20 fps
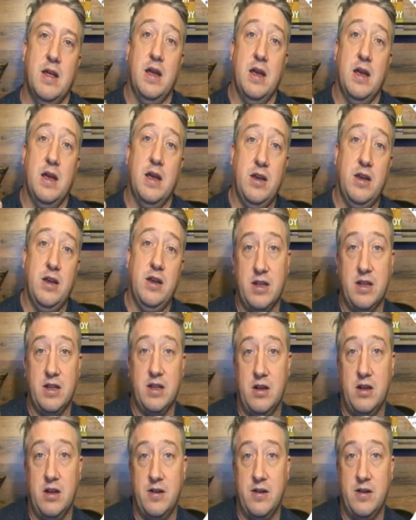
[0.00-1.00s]
you create the
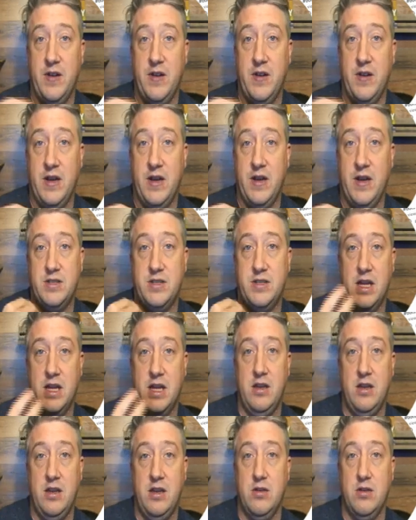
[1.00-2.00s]
long form videos, and then
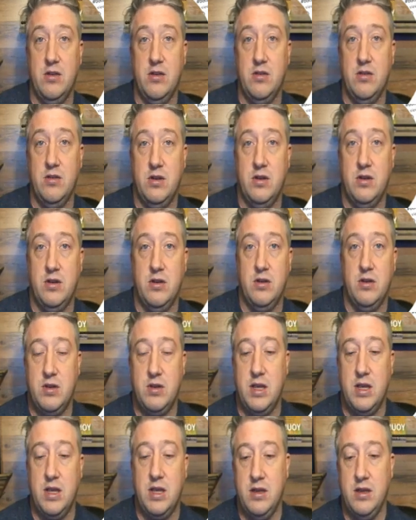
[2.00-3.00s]
you you
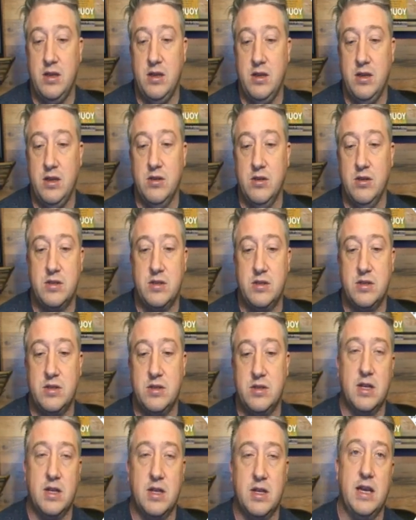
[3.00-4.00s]
can use
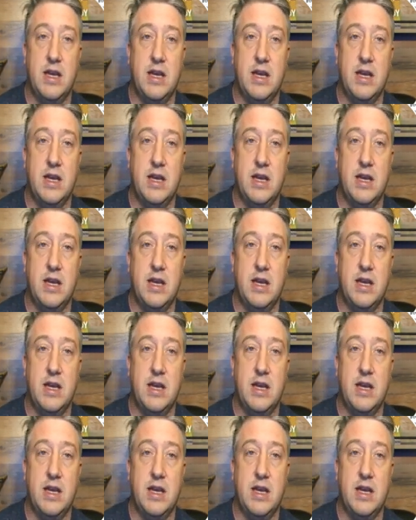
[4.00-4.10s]
like